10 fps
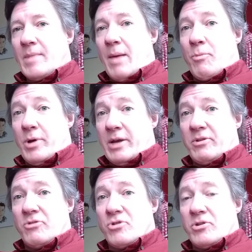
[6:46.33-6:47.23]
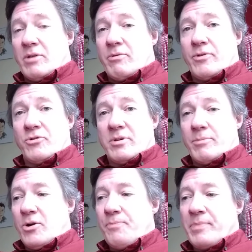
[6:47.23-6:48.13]
And we'll get to the Judean revolt
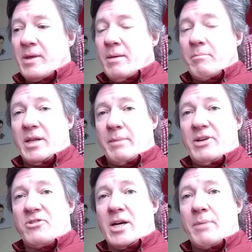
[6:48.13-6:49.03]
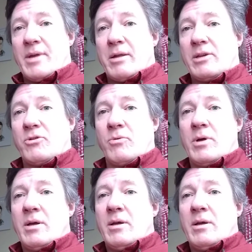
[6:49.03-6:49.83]
tomorrow. But in the meantime, there's a little